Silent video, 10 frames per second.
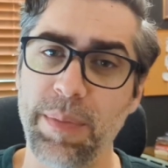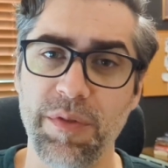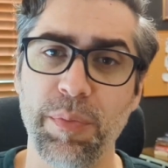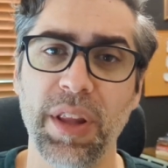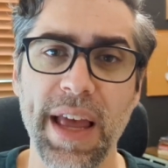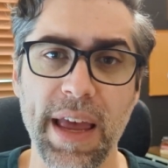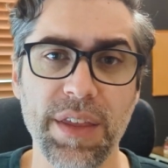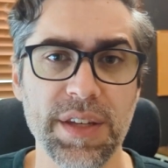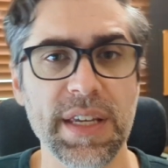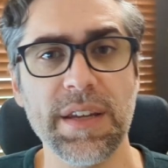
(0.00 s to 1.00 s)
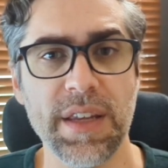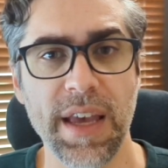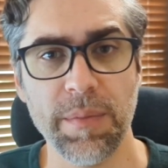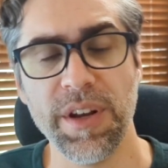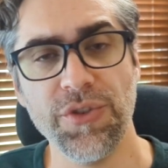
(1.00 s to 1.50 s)
of play that D&D
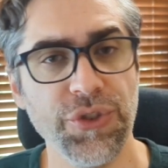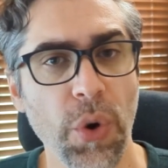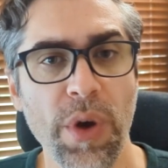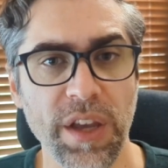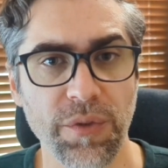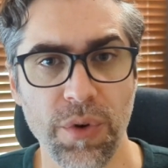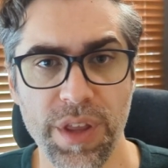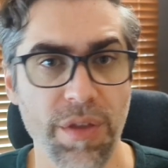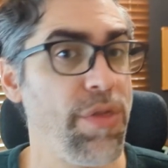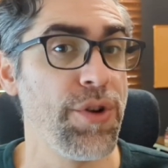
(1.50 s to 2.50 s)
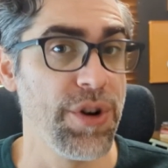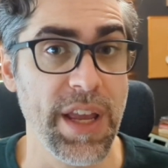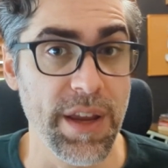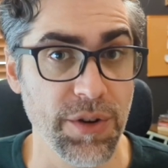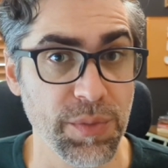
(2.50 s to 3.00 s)
had been enjoying for the 30
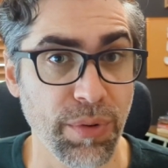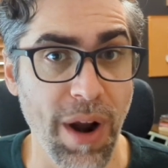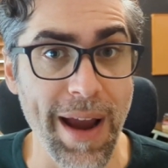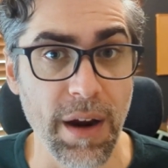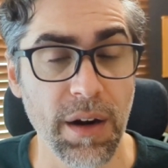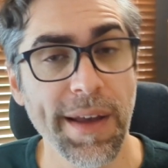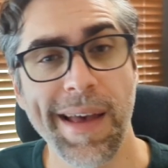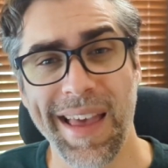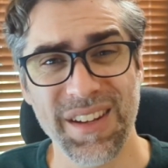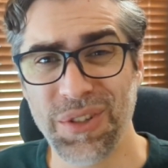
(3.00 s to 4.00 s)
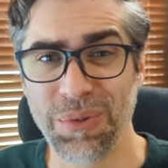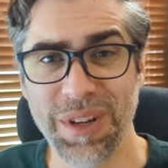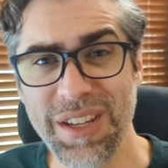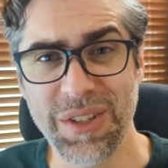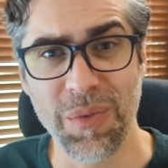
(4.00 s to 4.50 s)
years prior, and it's the
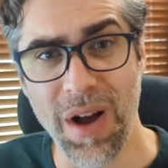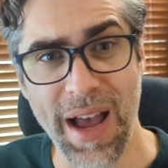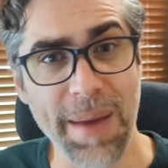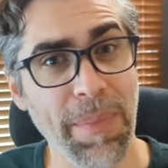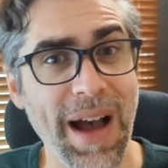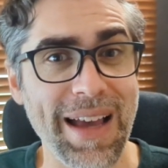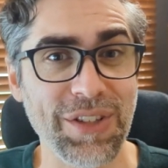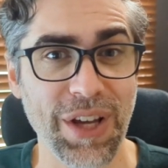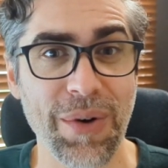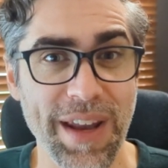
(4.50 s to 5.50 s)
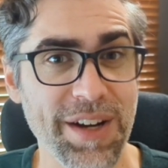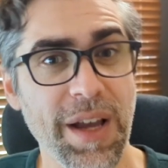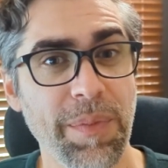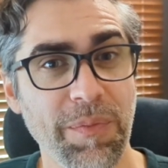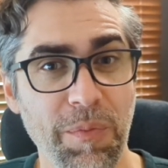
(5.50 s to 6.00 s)
reason why Paizo ended
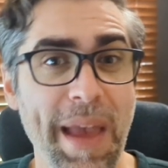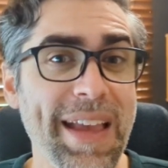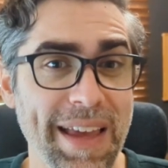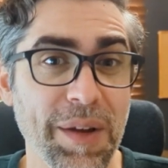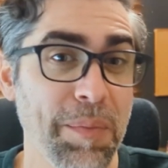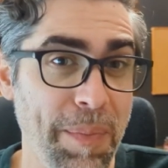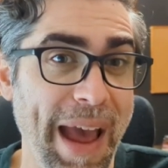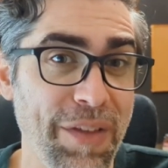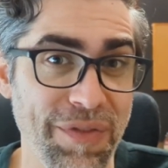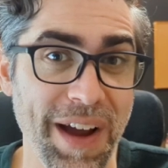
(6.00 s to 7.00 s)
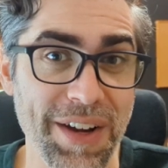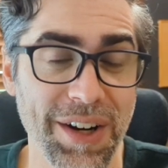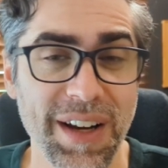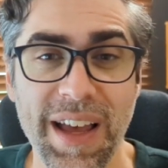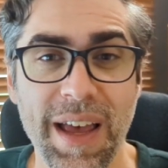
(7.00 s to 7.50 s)
up making Pathfinder,